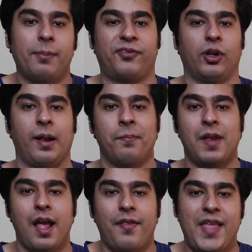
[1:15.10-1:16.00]
helpful.
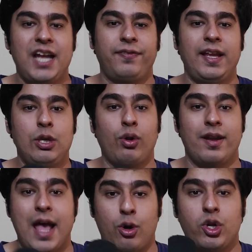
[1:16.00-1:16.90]
That way, you
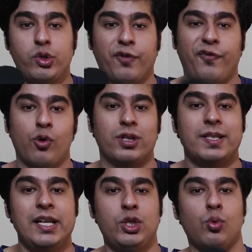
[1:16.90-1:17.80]
can narrow down your
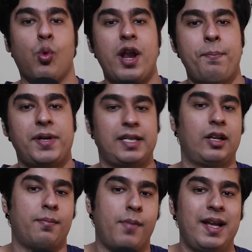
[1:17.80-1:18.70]
focus into one
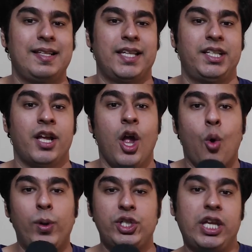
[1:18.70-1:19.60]
particular mindset
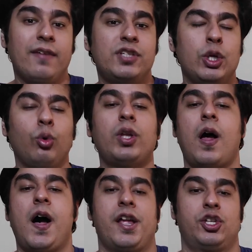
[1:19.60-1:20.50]
which gives you the
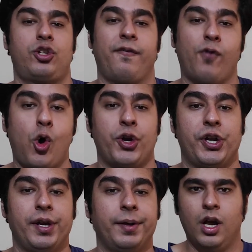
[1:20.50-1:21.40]
highest reward.
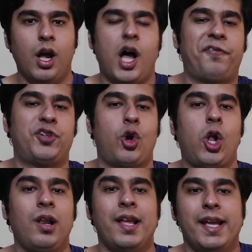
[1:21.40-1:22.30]
After
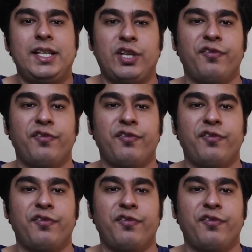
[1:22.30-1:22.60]
all, it's